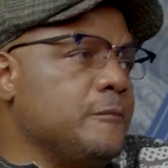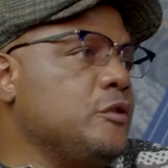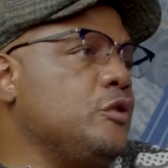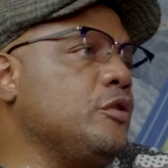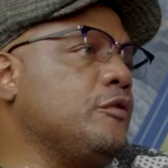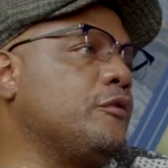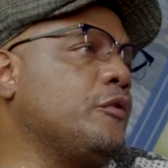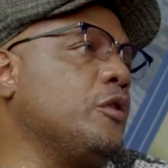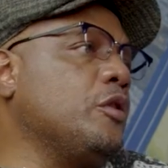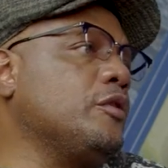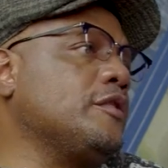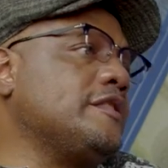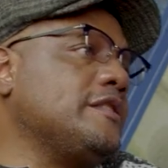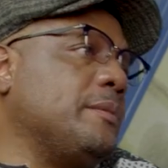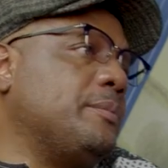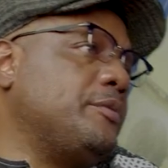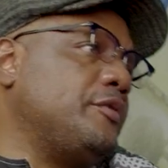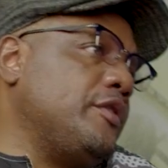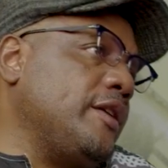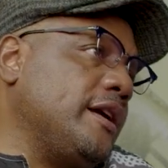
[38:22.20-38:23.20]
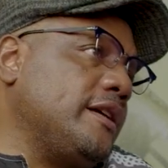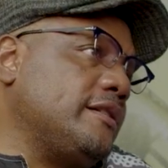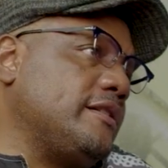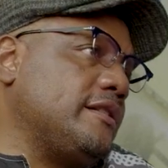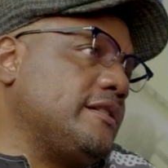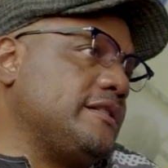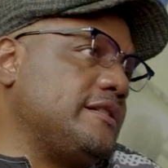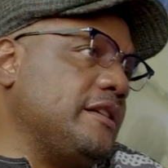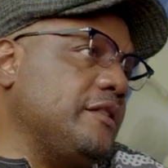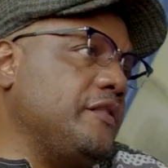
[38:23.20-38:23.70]
you've got to
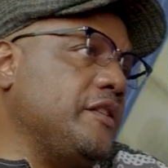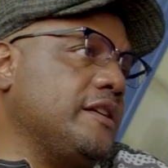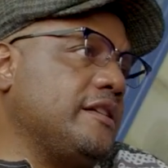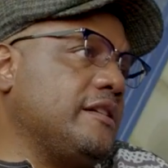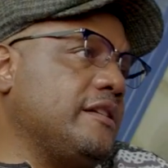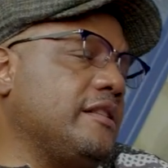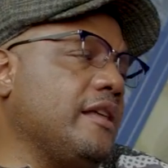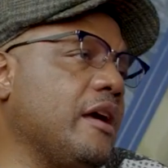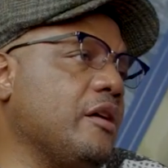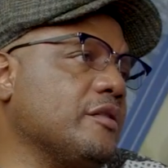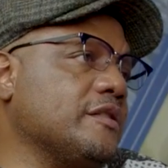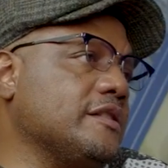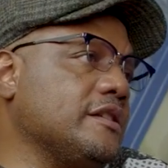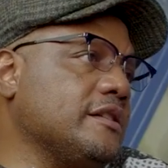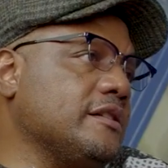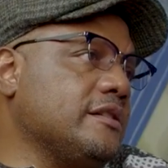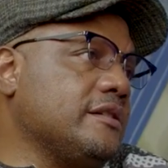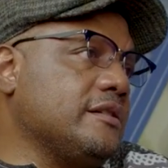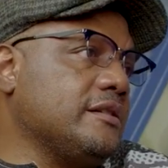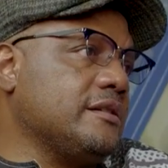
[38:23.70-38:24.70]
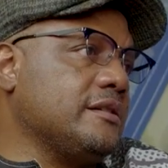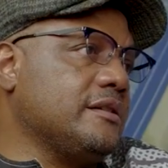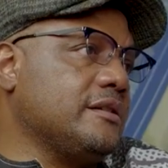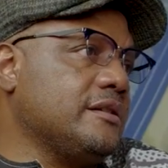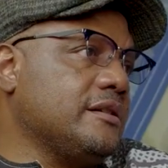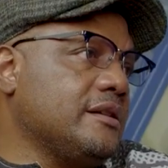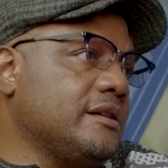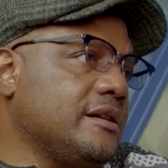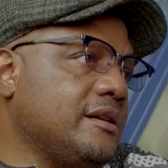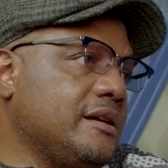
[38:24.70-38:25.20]
subtract the 70,000
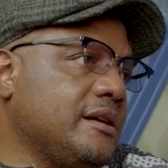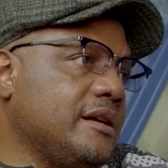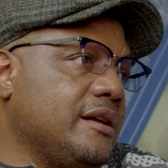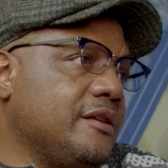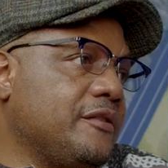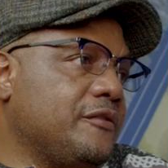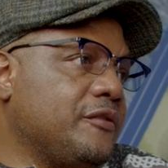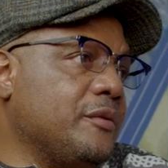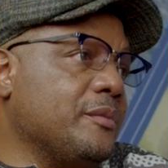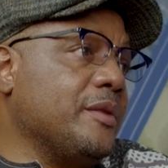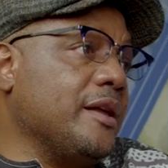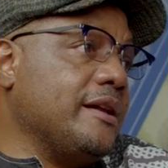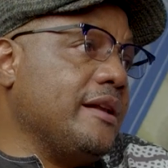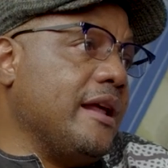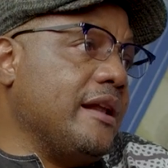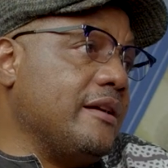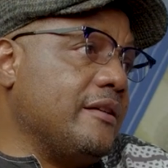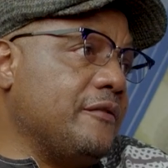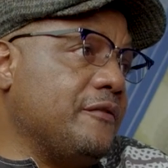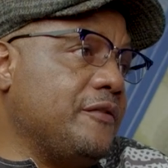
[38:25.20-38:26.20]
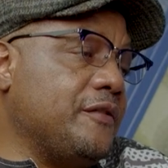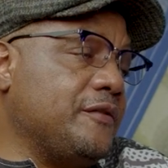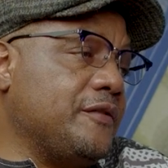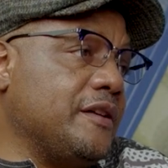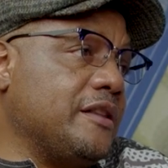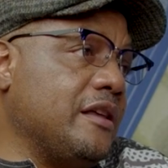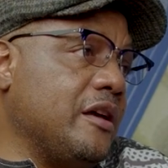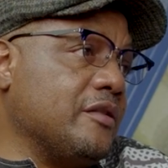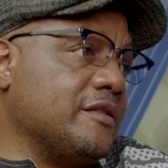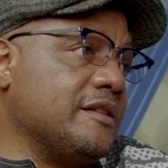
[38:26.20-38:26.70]
from that
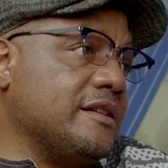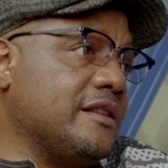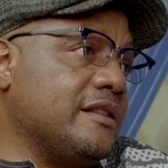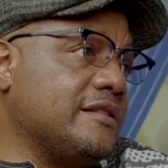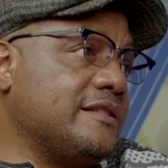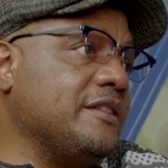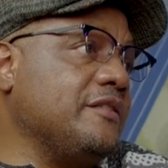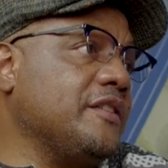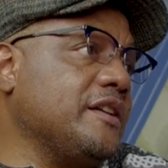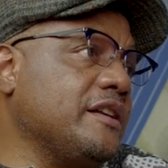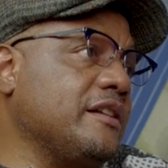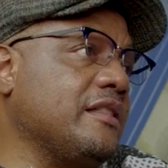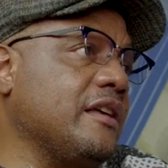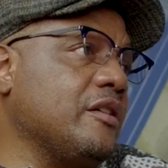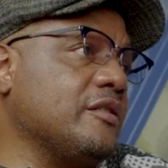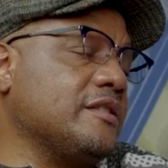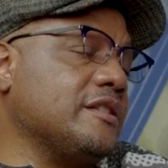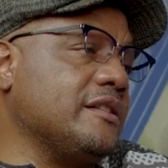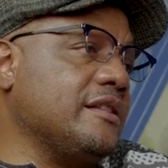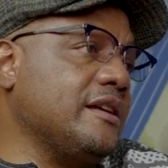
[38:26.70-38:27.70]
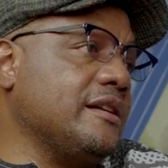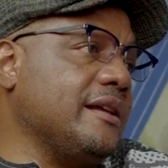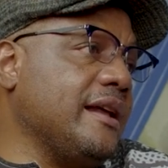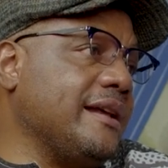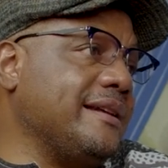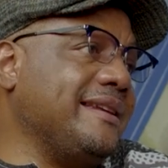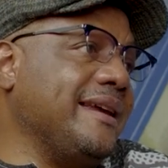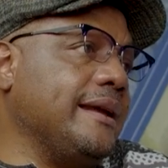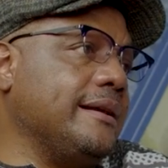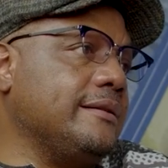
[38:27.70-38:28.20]
150,000, the 70,000 that
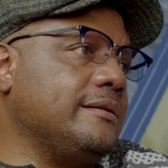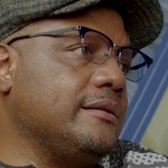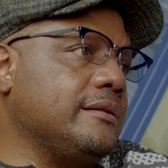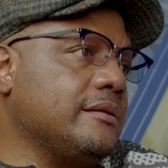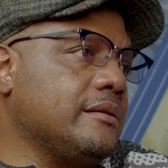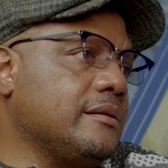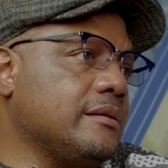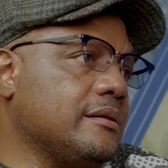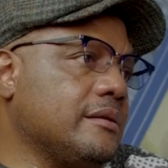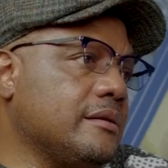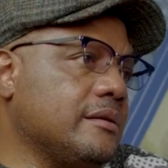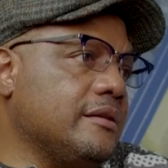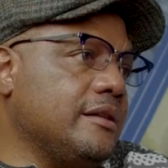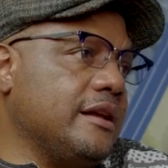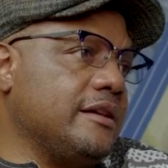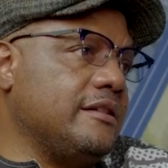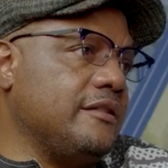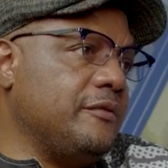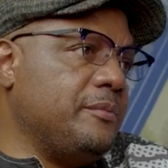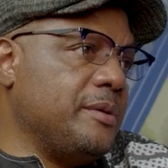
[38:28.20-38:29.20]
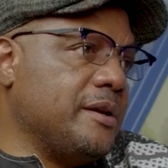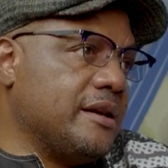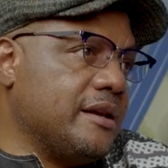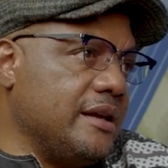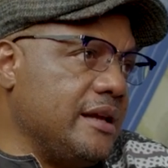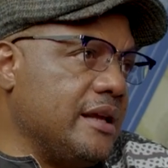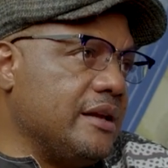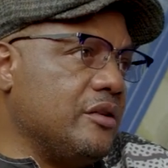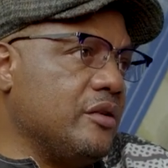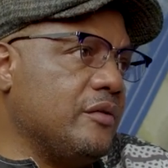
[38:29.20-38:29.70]
are dead, that have been
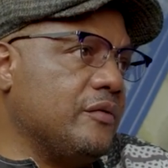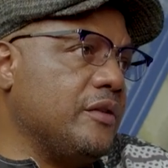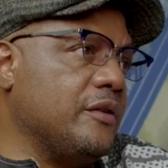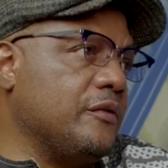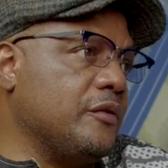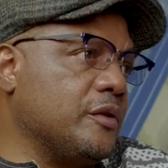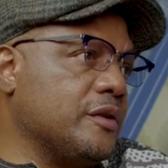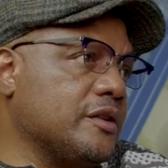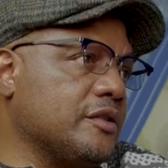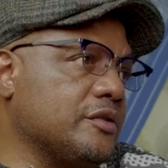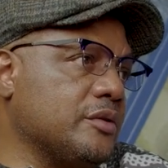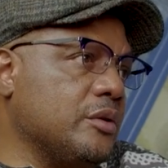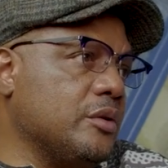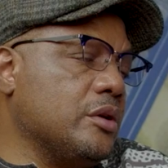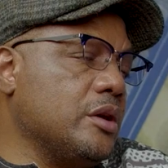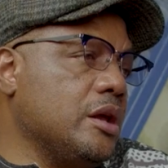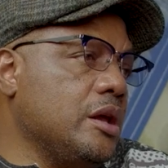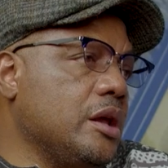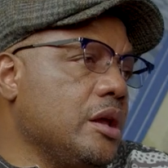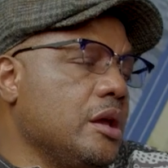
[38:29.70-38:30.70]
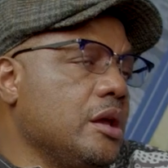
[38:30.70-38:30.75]
cleared of the voters' roll.